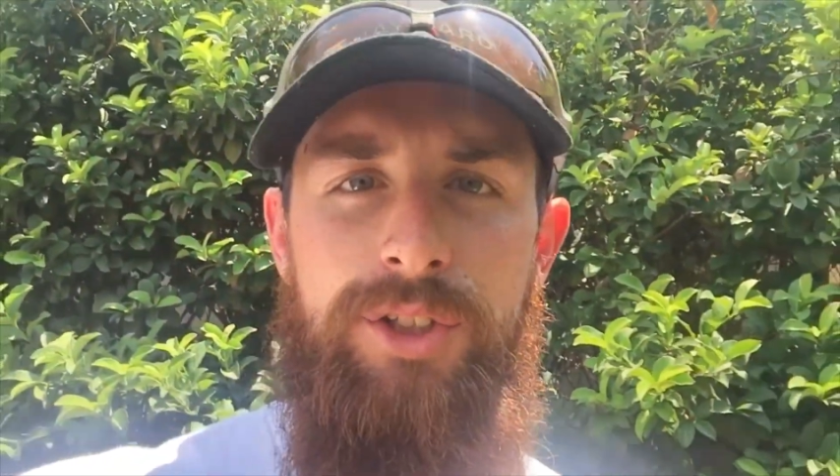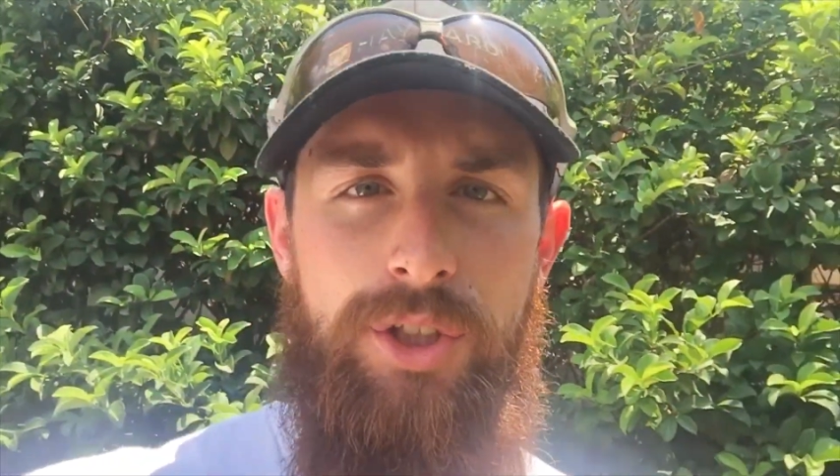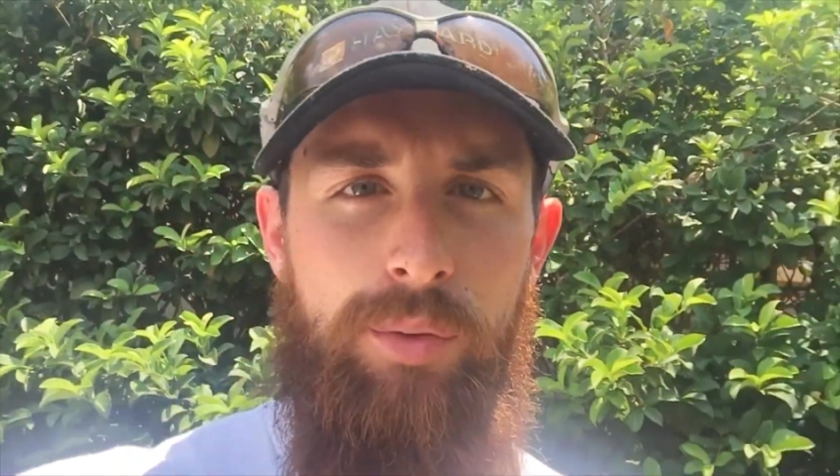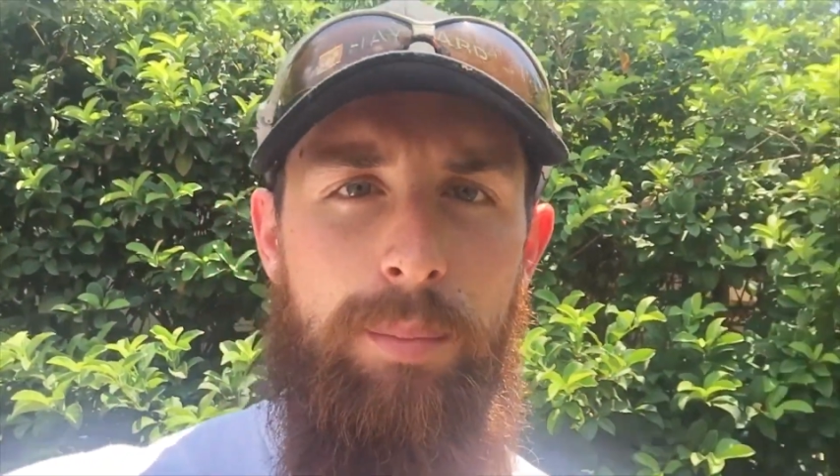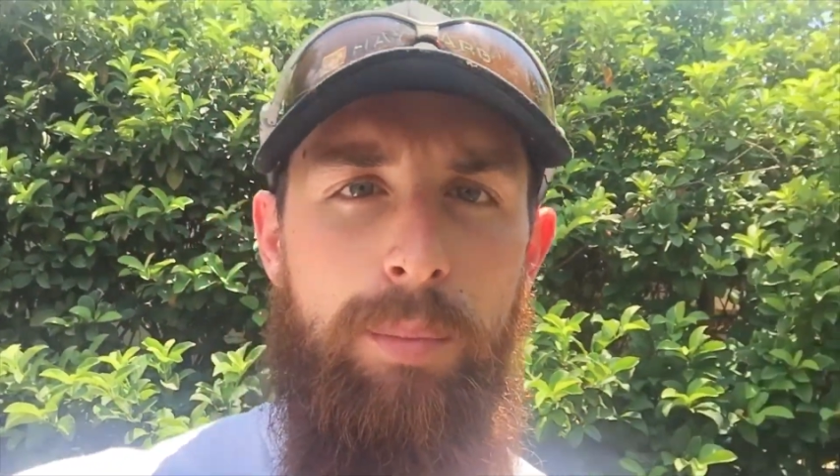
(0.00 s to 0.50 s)

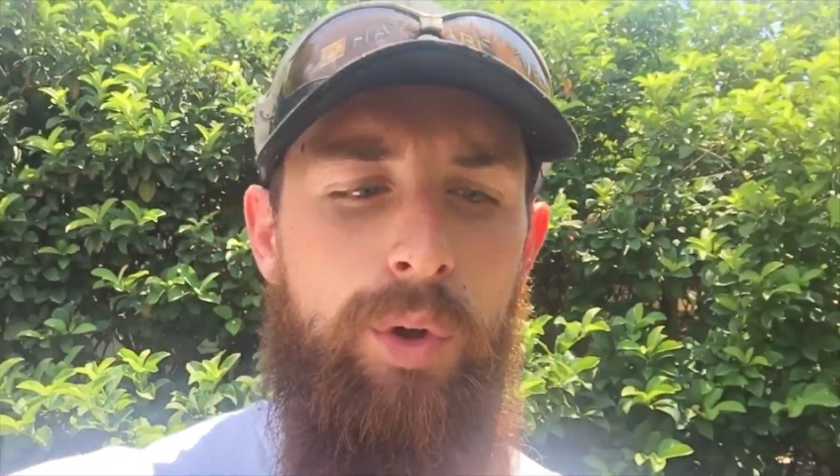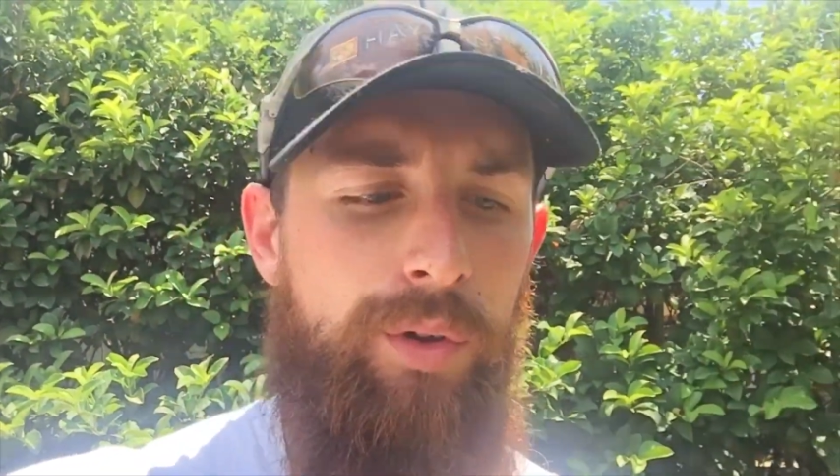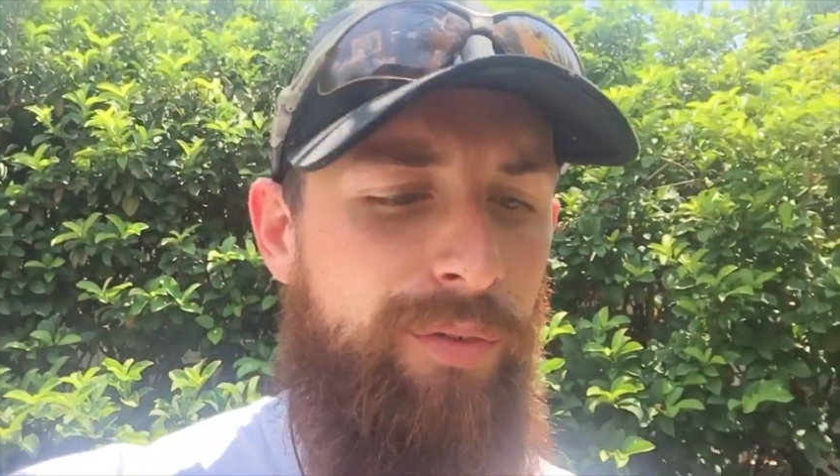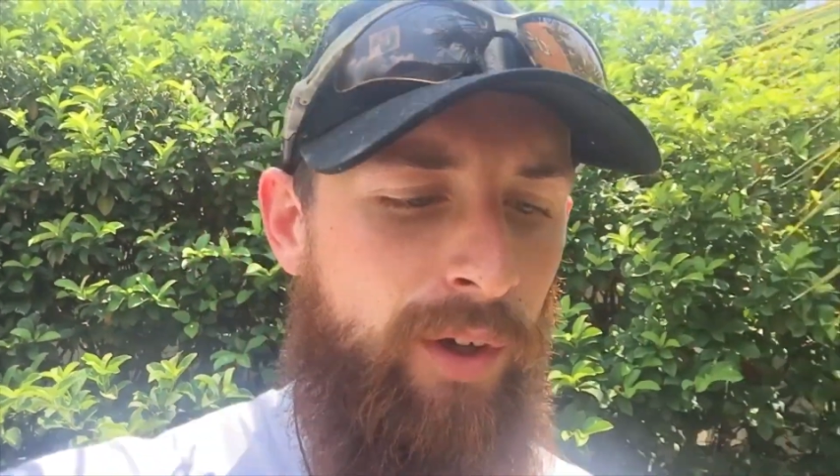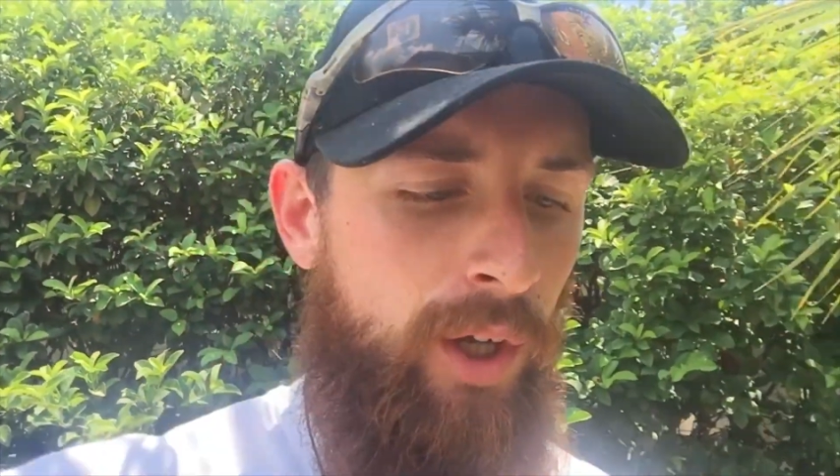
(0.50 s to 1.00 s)
to
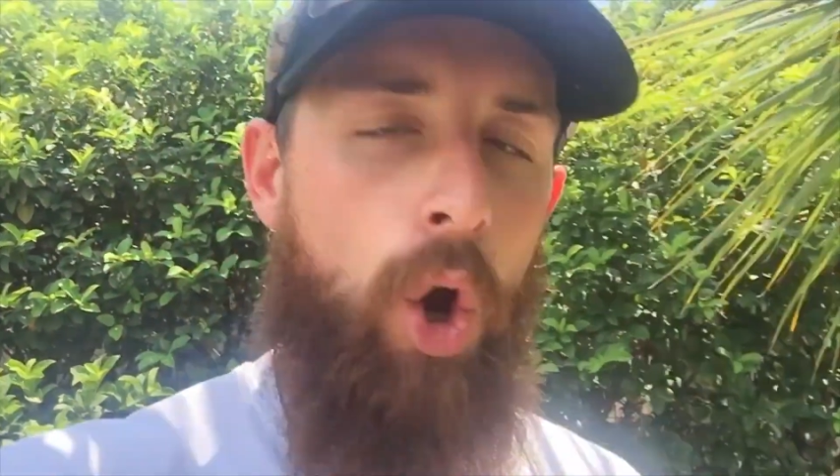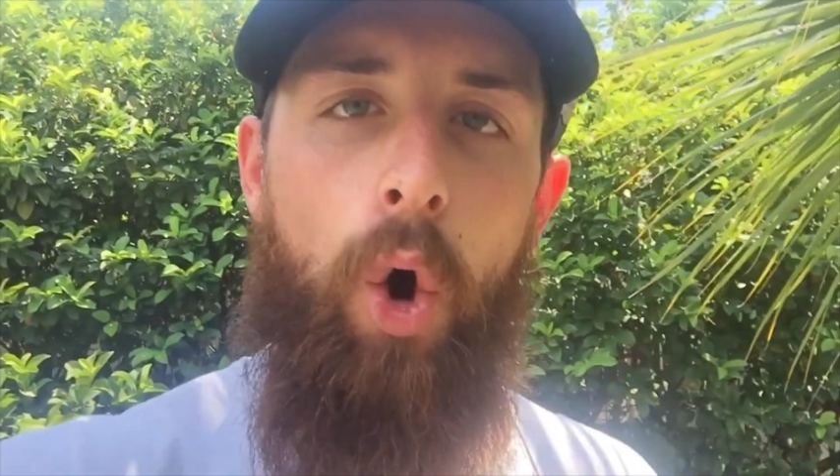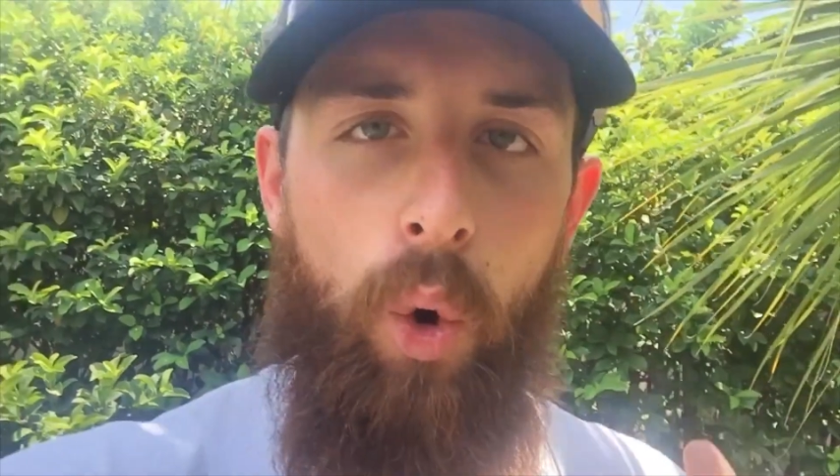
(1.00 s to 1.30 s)
remove.